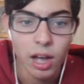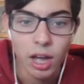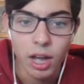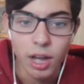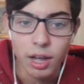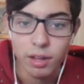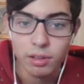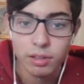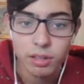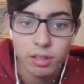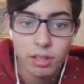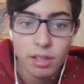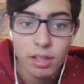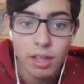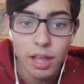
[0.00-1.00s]

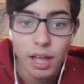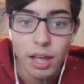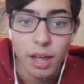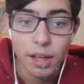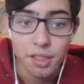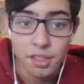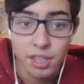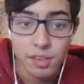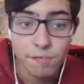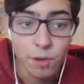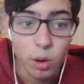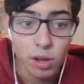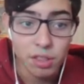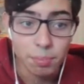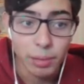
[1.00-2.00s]
a Z
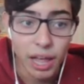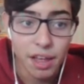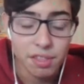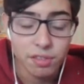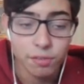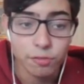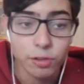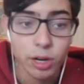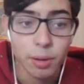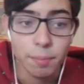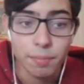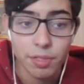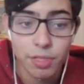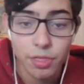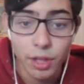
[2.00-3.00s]
Focus Blast
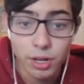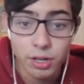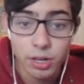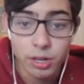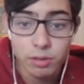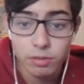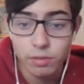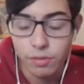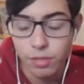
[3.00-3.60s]
from Thundurus